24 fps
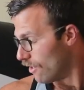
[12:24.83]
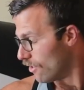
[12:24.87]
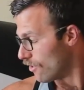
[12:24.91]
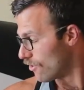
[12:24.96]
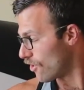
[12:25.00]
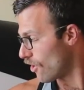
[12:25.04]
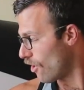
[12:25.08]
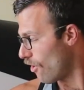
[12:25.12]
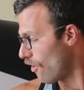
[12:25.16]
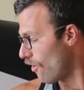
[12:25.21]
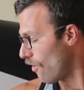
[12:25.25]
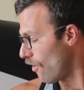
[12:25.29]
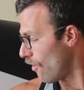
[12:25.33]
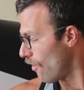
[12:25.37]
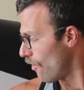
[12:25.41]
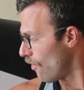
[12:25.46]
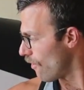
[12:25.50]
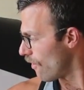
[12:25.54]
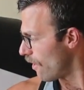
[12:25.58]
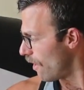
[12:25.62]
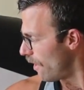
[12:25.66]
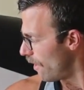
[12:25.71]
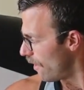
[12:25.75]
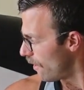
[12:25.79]

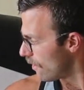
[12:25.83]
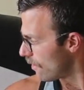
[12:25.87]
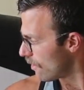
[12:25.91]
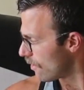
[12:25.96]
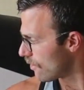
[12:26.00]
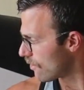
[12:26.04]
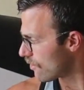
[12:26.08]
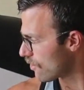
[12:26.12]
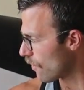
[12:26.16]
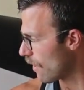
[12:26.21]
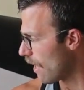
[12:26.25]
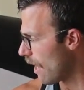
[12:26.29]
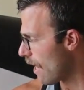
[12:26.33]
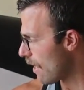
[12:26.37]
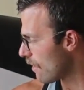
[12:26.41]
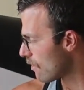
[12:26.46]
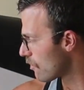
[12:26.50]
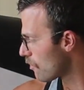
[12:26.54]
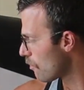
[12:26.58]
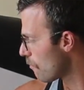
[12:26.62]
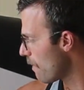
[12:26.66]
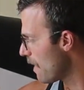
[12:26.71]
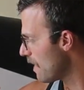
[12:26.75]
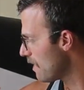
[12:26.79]
So
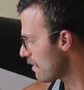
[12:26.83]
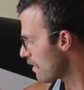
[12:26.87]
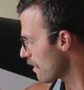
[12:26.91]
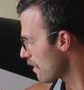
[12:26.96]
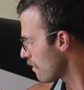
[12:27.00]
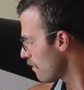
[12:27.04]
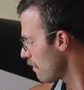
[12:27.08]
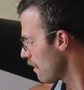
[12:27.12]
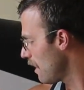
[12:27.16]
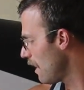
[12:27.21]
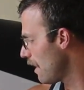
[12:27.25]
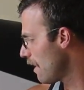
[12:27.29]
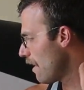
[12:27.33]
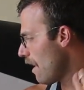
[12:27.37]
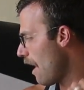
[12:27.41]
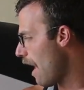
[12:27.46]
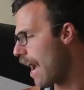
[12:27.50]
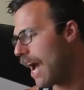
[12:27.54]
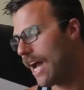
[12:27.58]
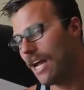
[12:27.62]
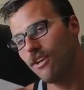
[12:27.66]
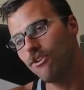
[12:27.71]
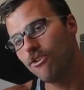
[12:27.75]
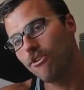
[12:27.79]
basically,
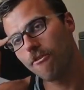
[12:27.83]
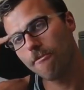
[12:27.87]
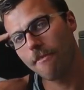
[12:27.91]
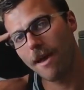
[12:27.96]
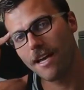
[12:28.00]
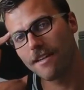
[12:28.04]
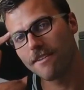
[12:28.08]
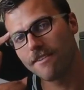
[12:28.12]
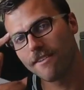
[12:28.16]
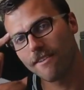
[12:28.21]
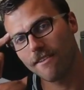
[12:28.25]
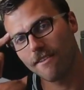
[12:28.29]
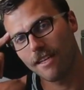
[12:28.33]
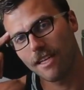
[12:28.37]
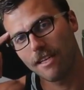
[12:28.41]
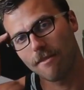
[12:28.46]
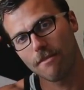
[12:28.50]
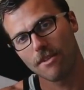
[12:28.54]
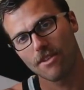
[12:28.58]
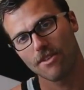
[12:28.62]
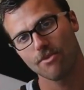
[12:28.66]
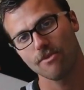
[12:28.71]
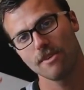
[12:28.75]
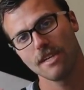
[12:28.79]
I knew mentally
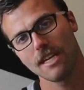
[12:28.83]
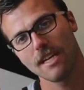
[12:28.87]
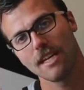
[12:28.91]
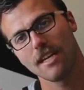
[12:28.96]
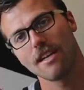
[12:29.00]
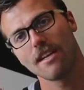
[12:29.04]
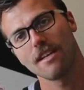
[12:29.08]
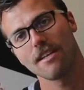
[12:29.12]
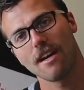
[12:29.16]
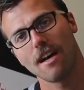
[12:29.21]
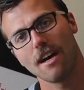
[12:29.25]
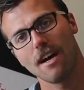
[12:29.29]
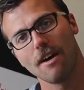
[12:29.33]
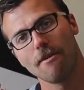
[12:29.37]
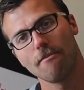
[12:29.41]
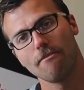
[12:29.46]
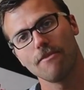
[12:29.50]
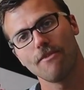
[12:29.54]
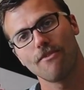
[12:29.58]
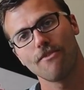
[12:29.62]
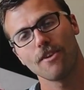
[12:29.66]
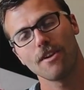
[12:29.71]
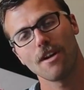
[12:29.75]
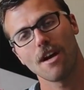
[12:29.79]
between
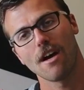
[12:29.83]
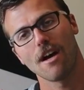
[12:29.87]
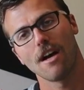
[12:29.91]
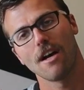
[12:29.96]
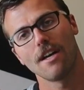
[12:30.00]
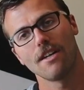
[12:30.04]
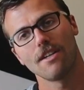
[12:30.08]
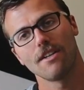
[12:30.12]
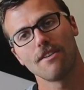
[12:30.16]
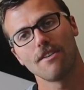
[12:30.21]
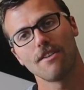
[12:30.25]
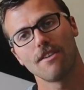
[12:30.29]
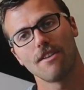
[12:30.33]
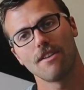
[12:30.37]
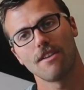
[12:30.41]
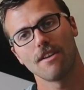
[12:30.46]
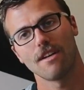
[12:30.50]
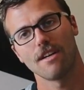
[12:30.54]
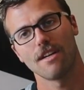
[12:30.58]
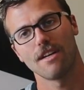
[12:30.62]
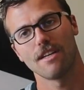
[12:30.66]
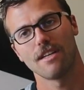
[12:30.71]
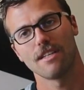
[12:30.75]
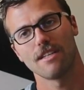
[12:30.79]

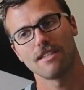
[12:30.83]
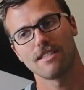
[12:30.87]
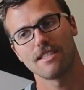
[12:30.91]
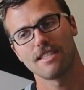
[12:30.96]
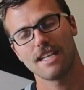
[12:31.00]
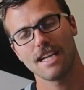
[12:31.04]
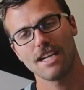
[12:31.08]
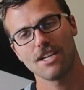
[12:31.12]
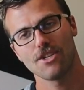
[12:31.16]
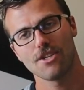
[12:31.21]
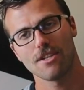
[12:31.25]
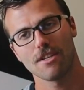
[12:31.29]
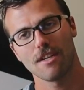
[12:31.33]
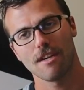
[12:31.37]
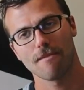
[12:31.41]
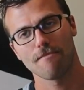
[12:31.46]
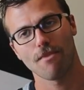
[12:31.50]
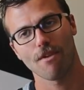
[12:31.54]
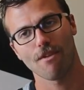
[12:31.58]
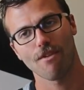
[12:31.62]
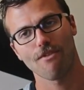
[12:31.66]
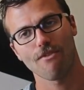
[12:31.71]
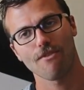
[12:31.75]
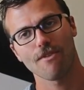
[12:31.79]
the station
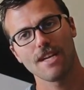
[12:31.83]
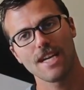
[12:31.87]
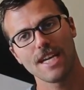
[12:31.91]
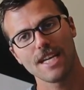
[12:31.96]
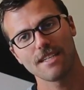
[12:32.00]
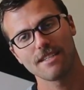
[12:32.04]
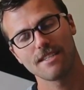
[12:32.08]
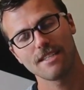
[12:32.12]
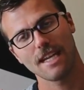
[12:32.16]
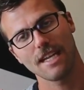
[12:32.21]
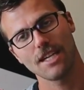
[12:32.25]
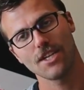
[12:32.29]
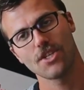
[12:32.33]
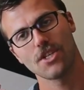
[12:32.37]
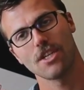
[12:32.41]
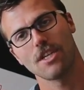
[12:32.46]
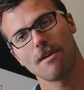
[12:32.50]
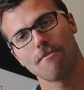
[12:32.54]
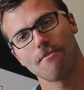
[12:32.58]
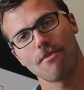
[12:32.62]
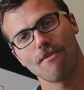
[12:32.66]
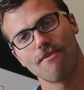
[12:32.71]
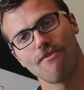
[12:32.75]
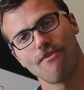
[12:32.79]
number 3 and station
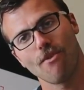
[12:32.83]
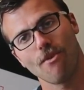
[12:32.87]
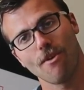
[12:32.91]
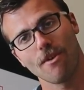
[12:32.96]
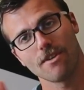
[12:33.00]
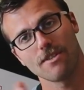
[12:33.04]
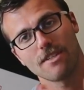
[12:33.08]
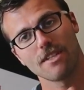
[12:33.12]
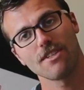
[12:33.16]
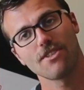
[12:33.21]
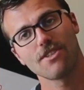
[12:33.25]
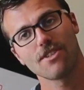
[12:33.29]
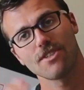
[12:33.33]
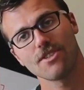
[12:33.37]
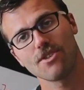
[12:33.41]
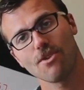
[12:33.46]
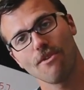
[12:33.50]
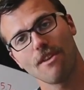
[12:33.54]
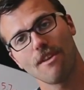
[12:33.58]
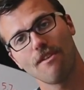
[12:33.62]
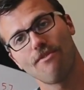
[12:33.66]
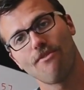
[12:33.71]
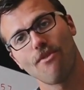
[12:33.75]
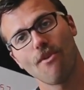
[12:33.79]
number 4, since there's
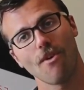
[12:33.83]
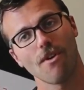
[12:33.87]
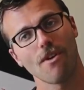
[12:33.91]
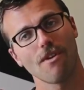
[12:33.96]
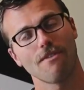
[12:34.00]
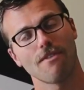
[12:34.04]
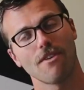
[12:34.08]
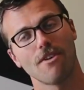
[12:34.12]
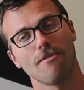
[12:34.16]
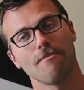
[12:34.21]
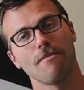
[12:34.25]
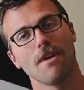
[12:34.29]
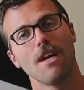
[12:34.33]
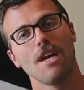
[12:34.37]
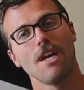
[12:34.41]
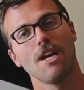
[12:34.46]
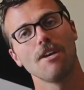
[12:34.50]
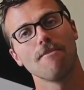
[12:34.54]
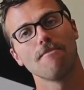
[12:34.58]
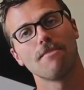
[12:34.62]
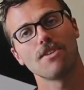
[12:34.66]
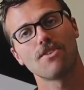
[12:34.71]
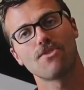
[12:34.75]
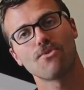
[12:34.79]
only 4 of them,
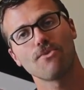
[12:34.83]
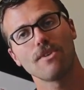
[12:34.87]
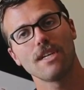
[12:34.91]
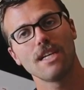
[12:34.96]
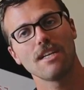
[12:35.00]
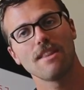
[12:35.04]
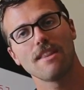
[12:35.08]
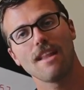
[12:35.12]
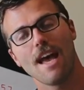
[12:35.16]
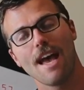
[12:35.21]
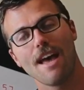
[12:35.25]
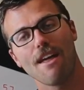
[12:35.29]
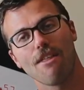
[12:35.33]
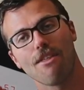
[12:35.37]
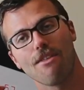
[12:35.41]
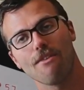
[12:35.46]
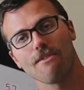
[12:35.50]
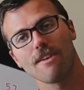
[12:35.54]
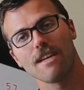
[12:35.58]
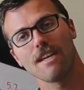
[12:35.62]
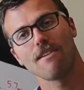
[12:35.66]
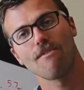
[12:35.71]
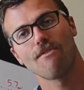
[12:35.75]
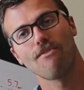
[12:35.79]
between that
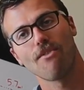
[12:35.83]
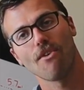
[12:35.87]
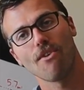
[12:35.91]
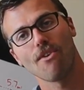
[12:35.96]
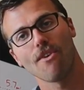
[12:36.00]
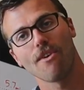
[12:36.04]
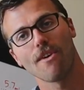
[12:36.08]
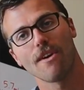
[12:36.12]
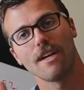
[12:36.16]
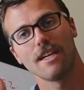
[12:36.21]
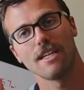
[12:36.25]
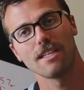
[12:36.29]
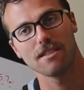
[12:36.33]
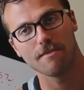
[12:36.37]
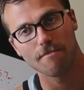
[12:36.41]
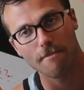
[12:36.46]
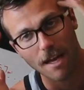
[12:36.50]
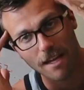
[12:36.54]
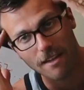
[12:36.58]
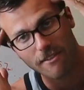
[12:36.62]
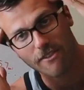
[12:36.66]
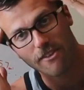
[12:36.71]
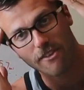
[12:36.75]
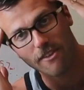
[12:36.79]
3 and 4 is
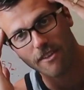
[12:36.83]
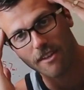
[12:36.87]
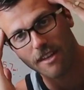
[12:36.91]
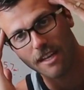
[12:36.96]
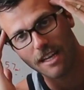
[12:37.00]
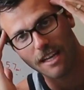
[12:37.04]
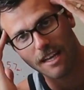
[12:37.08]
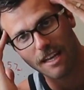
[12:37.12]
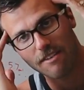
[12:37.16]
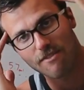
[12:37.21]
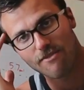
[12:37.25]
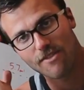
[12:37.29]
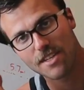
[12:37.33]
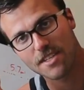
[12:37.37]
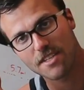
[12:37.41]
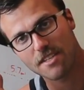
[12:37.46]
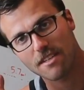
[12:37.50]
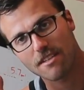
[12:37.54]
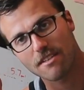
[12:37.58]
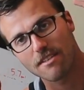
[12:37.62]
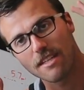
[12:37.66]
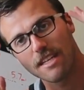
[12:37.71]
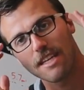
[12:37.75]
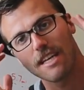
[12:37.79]
mentally and
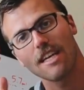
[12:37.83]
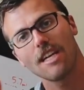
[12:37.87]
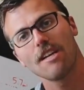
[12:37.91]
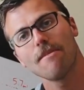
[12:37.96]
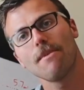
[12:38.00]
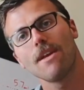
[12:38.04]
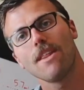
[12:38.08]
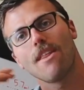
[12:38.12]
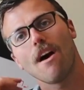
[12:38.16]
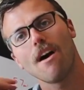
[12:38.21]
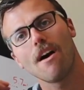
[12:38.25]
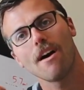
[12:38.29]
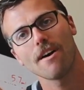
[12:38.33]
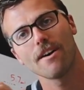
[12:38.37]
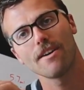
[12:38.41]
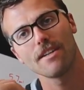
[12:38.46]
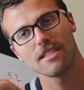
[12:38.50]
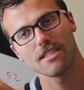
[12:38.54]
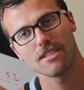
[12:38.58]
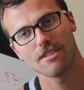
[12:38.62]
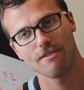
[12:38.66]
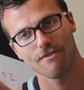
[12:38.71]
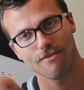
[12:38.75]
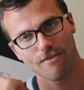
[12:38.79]
physically going to be the
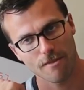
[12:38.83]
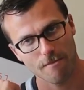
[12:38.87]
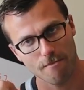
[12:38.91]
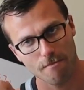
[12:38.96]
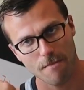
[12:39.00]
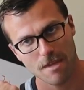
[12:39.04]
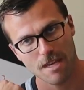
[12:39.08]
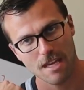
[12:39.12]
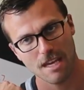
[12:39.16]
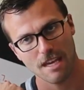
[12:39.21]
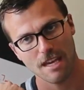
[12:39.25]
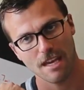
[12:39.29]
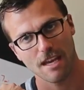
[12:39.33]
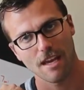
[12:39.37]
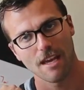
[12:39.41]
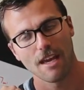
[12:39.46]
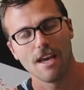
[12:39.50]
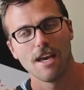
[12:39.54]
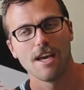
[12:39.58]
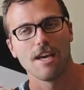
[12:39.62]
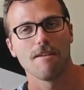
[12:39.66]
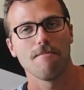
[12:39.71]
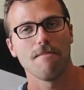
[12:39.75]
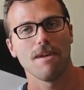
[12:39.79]
hardest for me,
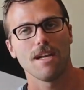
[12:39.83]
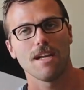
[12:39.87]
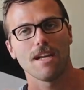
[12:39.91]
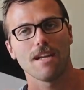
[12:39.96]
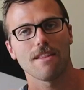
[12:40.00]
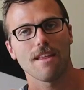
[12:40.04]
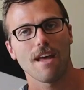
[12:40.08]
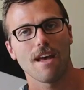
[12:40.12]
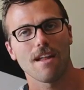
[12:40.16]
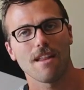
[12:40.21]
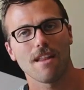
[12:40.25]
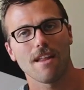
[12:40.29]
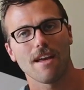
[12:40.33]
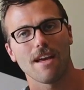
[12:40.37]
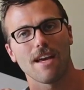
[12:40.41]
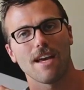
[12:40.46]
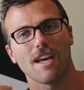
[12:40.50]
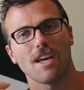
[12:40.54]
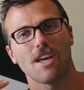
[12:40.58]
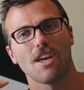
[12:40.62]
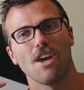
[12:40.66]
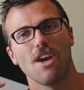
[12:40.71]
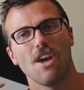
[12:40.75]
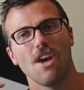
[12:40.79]
meaning that
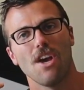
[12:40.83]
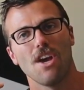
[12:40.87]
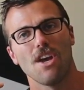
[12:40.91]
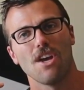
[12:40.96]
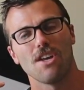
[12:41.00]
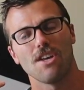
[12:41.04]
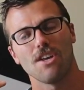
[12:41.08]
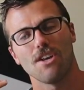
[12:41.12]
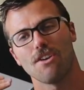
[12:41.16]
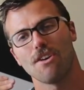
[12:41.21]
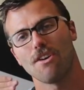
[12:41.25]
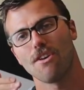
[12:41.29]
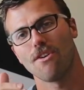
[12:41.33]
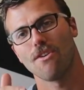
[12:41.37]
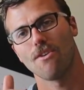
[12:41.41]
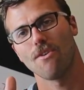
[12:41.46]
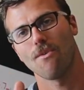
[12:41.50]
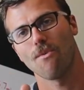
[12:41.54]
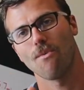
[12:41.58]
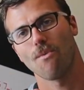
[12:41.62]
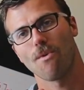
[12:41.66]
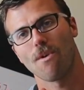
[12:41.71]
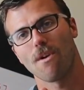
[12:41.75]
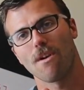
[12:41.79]
like, you
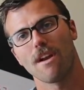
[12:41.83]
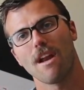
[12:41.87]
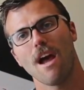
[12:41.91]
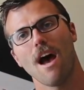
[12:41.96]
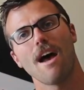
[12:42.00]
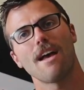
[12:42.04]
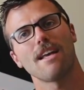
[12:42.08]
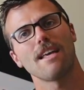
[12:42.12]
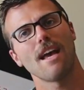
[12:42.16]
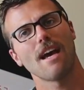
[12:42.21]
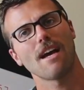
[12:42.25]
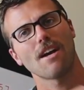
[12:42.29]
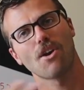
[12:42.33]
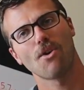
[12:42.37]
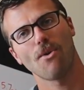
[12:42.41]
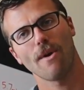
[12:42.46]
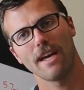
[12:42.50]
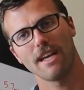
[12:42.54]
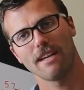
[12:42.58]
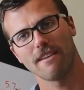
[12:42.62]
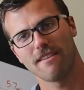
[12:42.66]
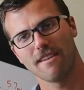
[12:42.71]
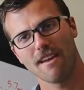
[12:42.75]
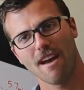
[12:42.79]
know, we're not yet
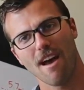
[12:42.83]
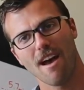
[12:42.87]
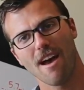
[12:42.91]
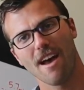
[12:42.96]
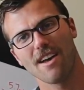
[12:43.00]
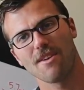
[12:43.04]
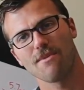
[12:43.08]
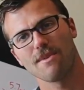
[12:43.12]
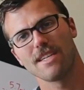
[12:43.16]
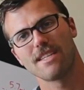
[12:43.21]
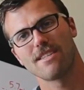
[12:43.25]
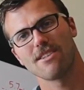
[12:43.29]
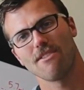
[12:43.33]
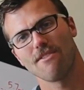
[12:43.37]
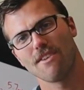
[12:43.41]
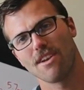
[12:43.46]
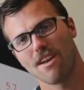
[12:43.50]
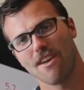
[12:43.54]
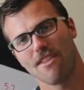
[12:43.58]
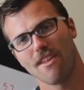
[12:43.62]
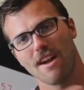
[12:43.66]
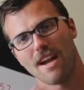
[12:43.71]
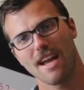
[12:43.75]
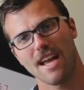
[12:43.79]
quite done. We still have
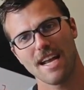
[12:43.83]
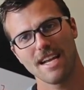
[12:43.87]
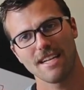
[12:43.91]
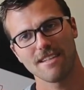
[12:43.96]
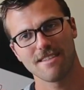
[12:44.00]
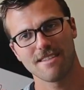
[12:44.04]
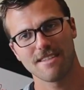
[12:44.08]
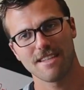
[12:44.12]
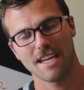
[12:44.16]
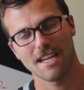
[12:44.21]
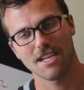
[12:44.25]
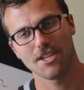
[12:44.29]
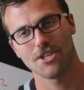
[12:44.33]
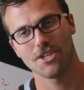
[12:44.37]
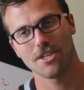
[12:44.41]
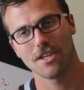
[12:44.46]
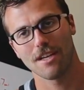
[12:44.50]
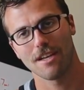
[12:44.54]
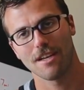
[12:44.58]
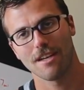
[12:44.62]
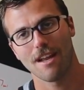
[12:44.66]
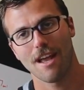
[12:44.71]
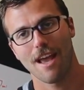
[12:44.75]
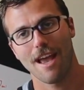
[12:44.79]
another aid
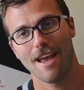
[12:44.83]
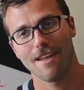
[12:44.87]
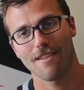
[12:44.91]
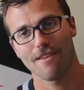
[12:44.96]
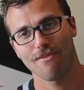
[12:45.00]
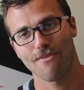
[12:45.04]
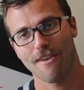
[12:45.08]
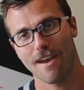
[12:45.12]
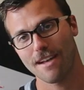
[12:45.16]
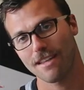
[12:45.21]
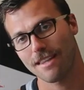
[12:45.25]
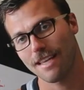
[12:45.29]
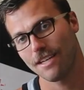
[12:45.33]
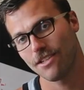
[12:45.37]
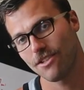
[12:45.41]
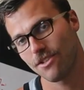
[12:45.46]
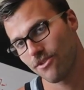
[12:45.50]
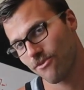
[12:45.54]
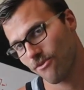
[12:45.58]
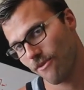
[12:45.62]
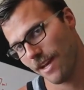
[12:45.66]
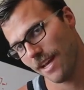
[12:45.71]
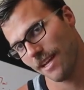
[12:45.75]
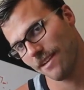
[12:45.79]
station. And the fact that I
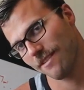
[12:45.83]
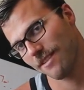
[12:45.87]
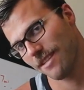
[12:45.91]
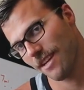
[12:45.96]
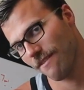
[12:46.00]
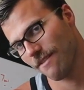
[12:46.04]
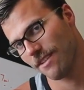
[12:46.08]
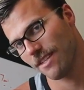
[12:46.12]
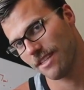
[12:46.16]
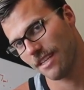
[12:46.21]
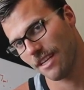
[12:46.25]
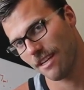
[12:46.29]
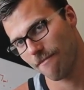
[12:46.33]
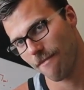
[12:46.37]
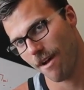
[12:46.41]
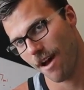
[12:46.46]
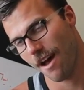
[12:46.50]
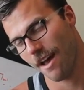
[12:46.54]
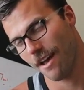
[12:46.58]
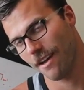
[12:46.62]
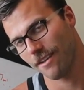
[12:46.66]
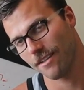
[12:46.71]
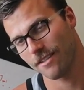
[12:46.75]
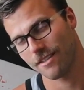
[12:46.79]
just ran 17
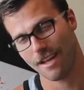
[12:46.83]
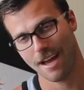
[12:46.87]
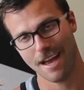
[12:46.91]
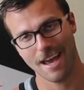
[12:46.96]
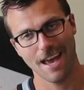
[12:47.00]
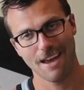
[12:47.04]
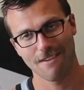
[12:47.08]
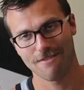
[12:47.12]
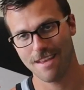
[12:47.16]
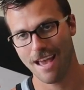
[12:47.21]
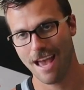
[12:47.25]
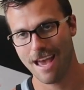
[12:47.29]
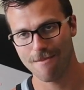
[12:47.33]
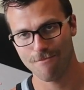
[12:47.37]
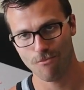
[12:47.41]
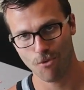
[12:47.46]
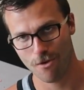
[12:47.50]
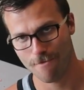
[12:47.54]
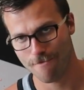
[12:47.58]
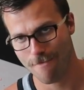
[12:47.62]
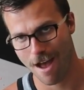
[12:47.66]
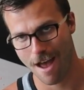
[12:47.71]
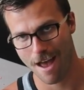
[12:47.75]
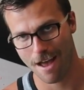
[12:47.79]
miles, I have 10
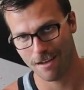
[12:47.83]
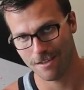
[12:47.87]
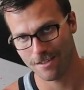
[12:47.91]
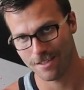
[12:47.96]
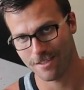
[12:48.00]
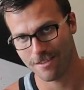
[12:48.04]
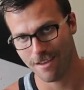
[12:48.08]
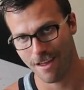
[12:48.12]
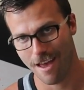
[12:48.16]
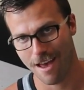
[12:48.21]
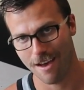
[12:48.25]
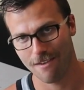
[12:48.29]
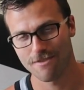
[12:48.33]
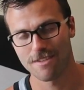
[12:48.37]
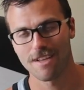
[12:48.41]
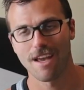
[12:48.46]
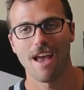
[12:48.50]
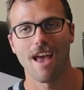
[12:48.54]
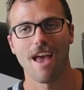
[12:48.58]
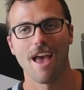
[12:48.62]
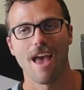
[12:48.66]
more miles left.